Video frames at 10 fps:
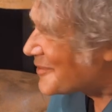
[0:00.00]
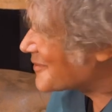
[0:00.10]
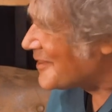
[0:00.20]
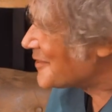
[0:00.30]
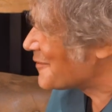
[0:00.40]

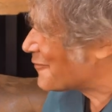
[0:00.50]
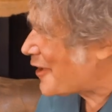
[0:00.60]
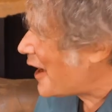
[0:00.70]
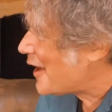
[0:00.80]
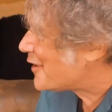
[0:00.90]
it's it's a
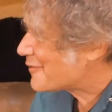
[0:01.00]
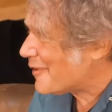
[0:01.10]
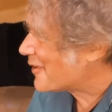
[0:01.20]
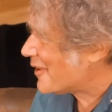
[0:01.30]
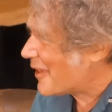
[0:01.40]
fad. It's
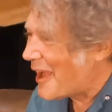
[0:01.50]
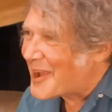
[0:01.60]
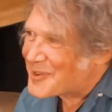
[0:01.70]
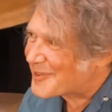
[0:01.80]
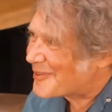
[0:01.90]
not going to
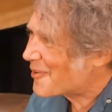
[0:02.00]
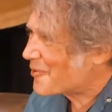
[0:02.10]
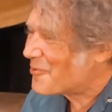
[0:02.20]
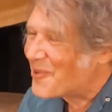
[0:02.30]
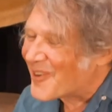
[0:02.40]
last. It's not
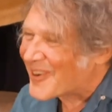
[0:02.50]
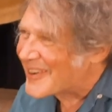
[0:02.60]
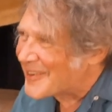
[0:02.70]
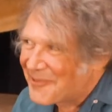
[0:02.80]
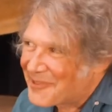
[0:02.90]
going to work."
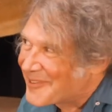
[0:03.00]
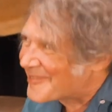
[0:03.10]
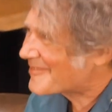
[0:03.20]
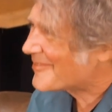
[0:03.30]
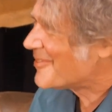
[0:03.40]
You know, what is
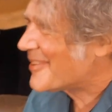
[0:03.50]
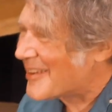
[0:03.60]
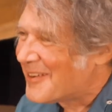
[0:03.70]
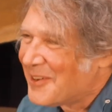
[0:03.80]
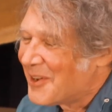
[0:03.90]
this new
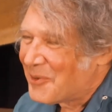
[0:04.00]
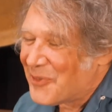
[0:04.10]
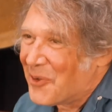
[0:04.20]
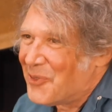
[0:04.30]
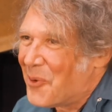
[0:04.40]
thing?
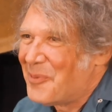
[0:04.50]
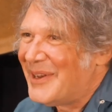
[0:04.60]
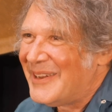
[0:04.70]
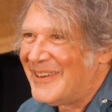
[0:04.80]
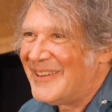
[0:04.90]
No,
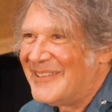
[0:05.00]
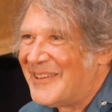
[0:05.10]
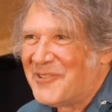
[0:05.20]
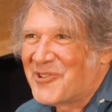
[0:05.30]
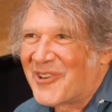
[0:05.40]
nobody needed
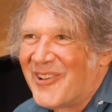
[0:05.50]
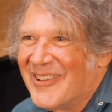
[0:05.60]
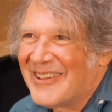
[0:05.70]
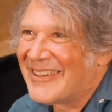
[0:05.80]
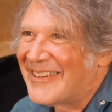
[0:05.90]
digital.
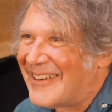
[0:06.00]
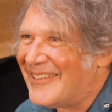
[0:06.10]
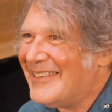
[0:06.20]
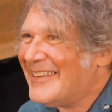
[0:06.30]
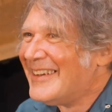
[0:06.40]
You
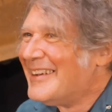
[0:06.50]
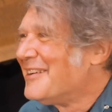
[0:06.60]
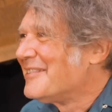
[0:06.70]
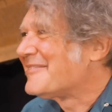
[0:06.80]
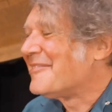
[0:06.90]
know,
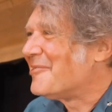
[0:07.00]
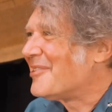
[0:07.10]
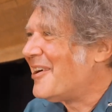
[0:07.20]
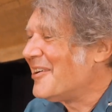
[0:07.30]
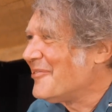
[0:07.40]
so
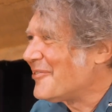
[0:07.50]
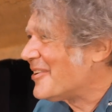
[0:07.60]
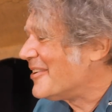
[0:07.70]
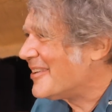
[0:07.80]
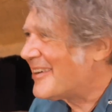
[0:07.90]
kind of
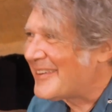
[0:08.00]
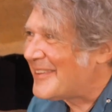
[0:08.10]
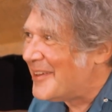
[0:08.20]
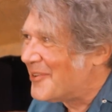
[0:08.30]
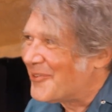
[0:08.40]
like
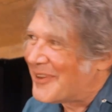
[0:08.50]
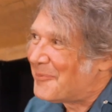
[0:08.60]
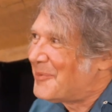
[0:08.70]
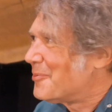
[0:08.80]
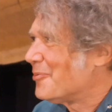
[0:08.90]
the
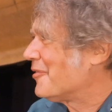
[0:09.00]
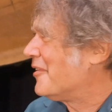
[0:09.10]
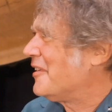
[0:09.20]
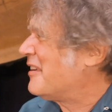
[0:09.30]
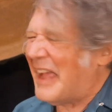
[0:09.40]
internet, people were
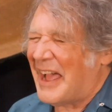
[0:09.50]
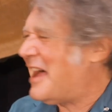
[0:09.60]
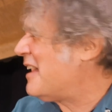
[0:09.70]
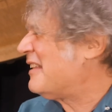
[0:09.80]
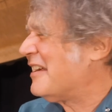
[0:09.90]
like,
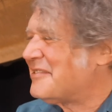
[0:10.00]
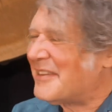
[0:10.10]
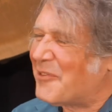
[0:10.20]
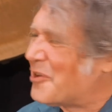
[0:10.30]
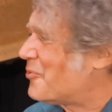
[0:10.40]
"Ah, it's
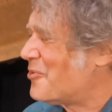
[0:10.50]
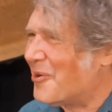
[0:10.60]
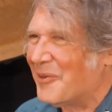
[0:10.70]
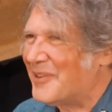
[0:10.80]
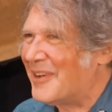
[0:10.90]
never going to
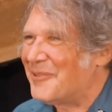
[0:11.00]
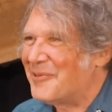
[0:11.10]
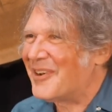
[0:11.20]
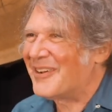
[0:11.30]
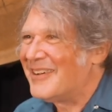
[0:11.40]
work.
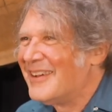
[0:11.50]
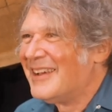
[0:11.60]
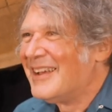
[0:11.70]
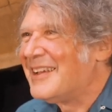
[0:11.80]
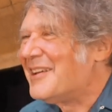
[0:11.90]
We're not."
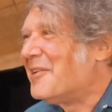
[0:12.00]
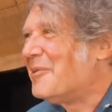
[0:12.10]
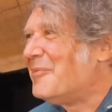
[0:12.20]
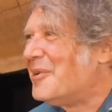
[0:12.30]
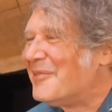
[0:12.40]
You know,
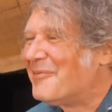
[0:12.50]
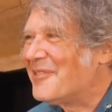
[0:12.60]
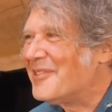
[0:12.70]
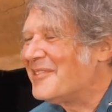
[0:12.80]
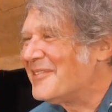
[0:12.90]
I
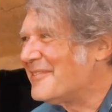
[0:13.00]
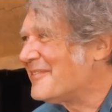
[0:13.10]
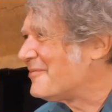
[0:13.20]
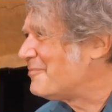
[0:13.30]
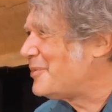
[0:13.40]

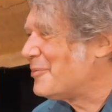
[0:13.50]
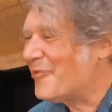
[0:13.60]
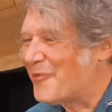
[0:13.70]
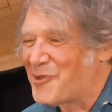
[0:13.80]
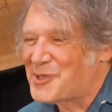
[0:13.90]
mean,
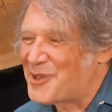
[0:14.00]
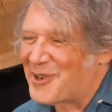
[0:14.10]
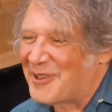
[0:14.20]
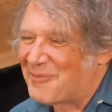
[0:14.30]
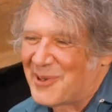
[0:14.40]
people first saw
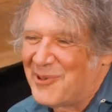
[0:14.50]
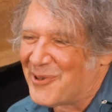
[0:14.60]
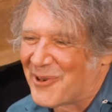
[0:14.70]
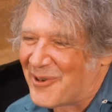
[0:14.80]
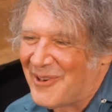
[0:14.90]
a
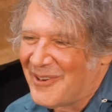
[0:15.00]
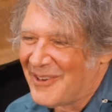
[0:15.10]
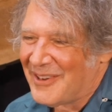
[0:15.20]
computer.